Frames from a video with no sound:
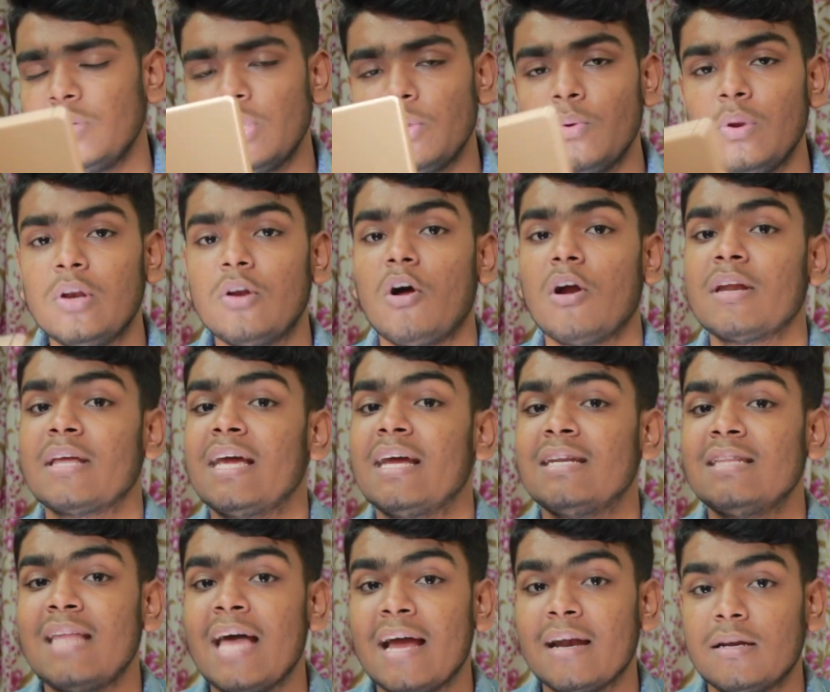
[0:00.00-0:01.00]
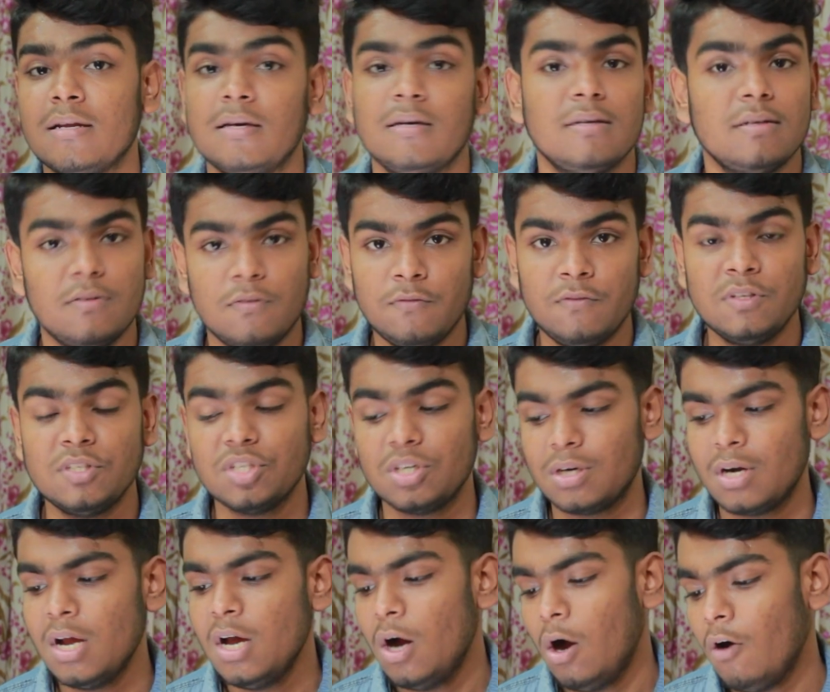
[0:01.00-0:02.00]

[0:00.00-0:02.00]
you will not get that feature.